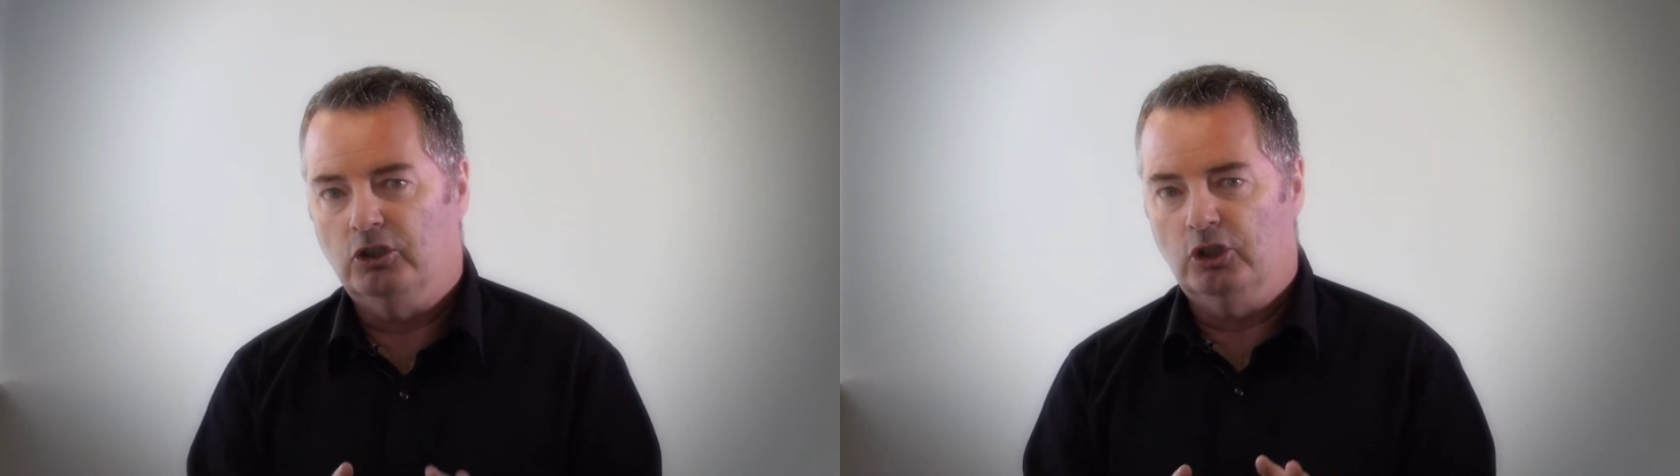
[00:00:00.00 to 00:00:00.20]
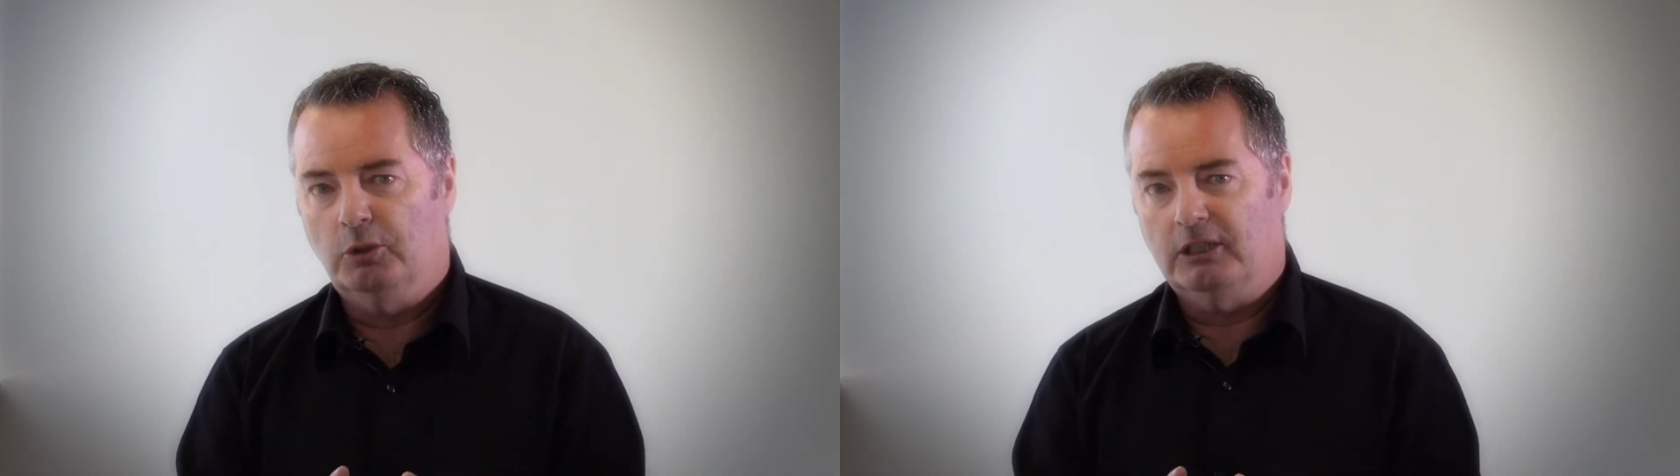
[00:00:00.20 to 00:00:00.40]

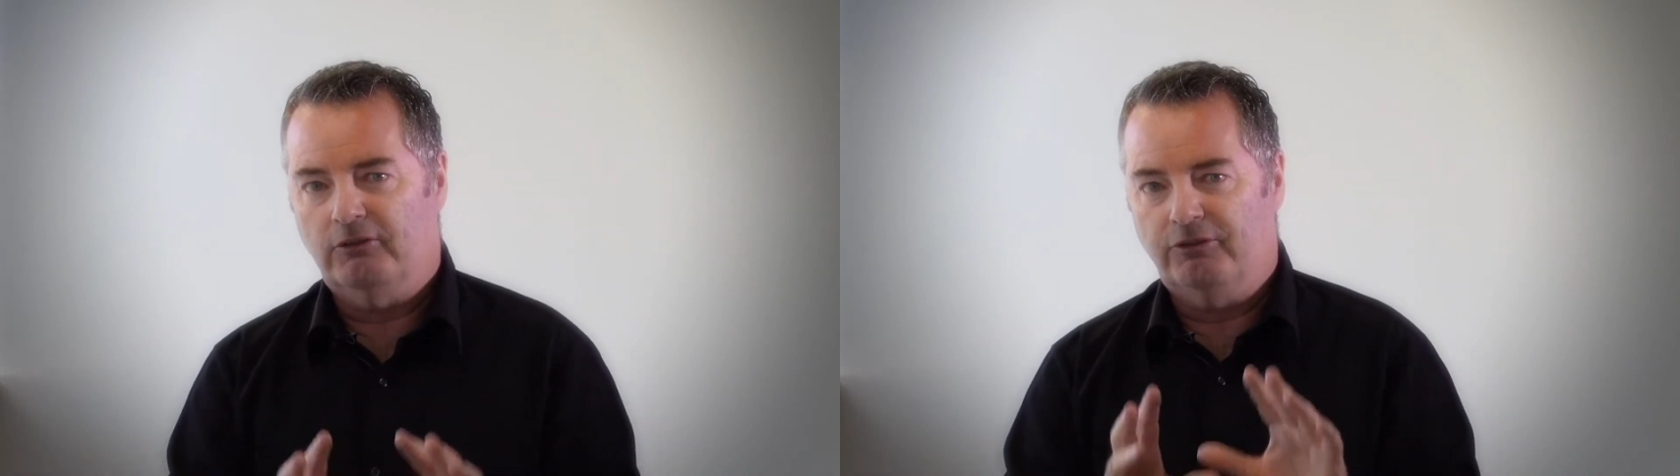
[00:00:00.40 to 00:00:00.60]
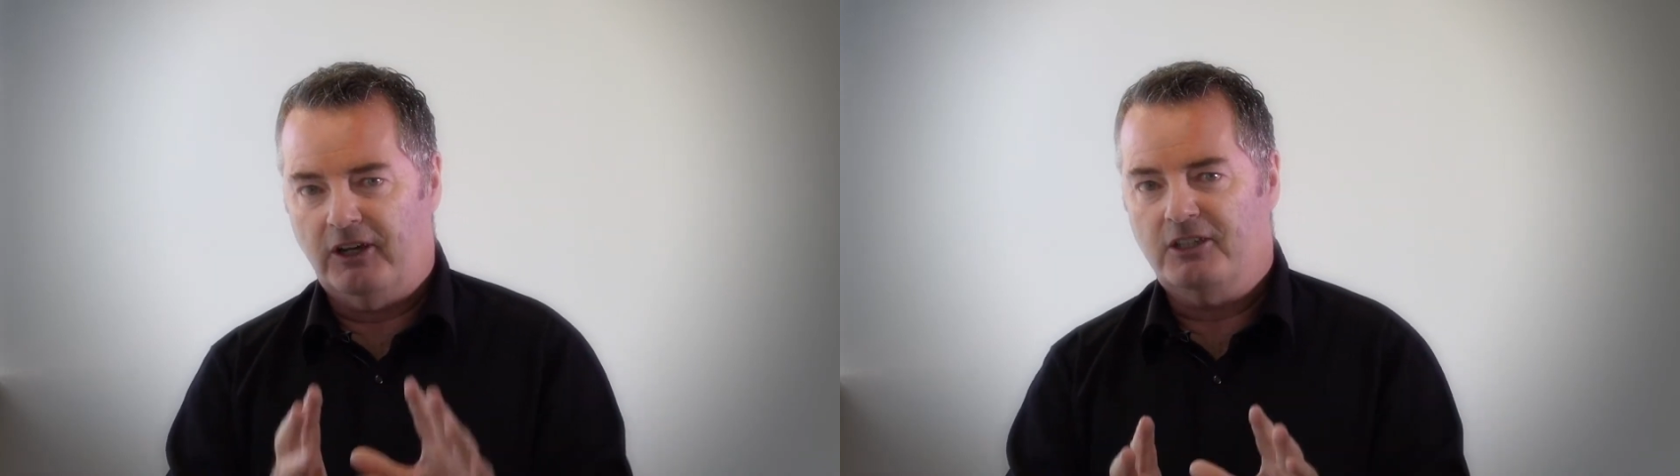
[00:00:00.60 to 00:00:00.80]
you're doing
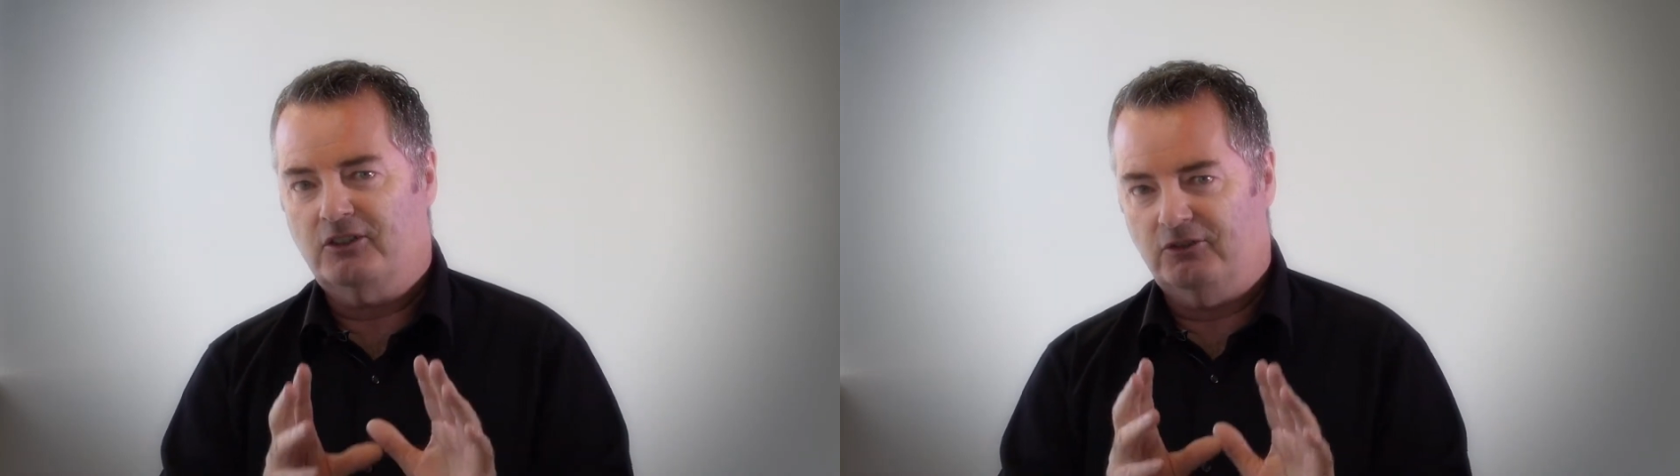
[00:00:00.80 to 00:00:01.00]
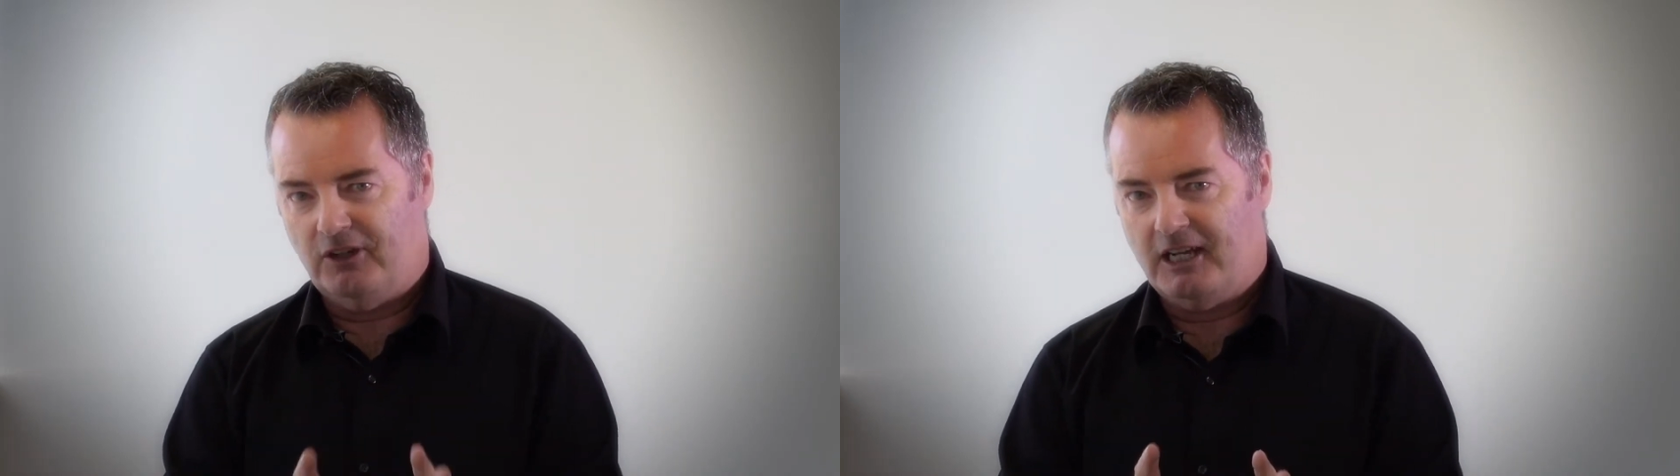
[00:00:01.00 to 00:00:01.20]
it
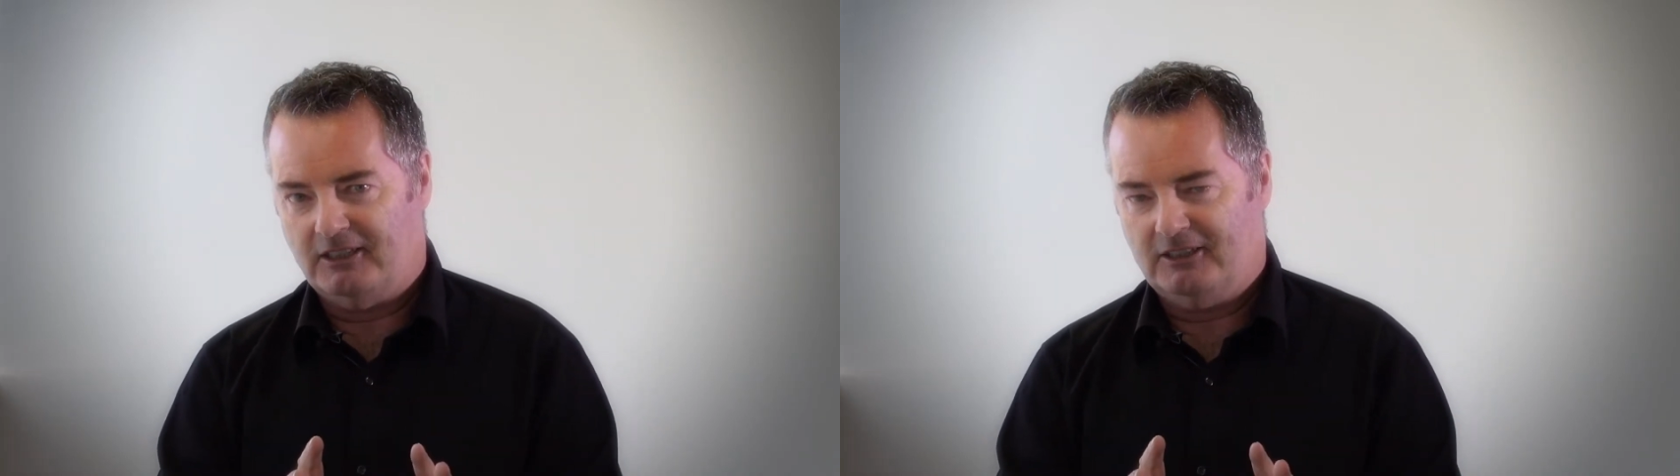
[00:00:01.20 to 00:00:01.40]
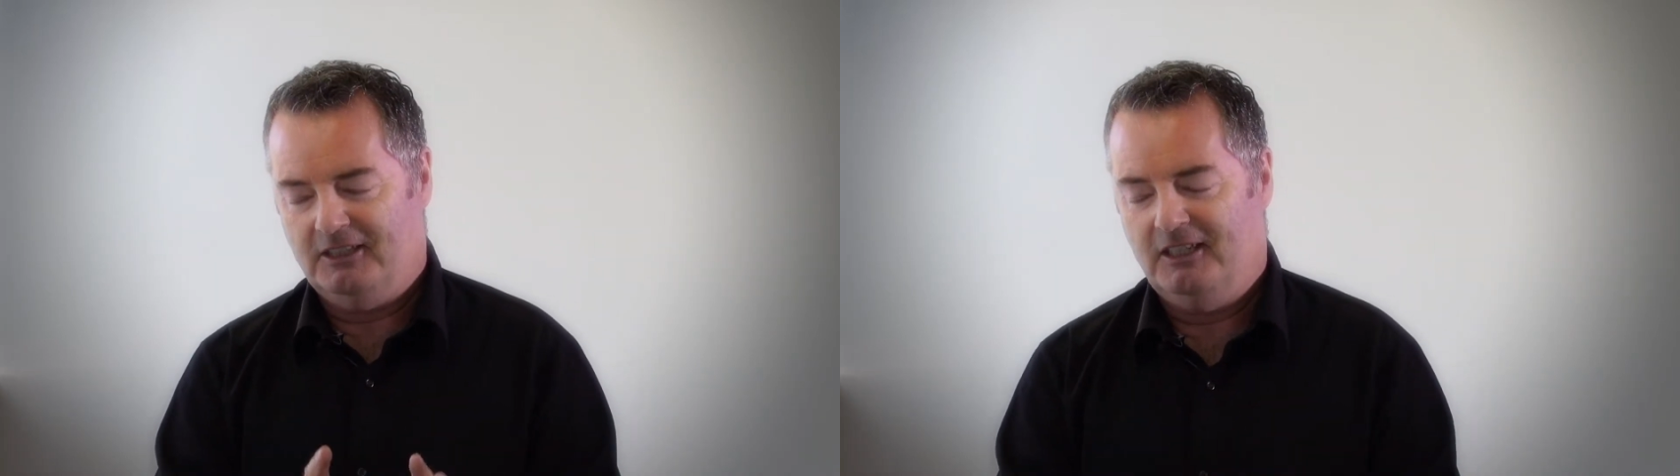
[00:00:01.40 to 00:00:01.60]
face to
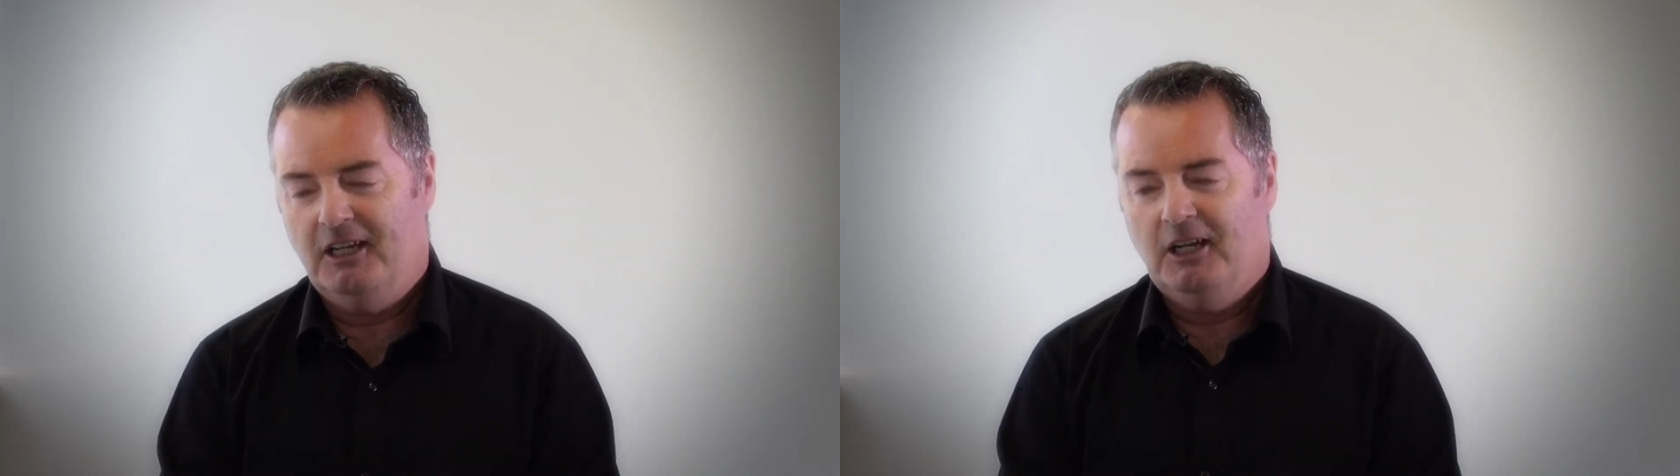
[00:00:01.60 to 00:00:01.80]
face.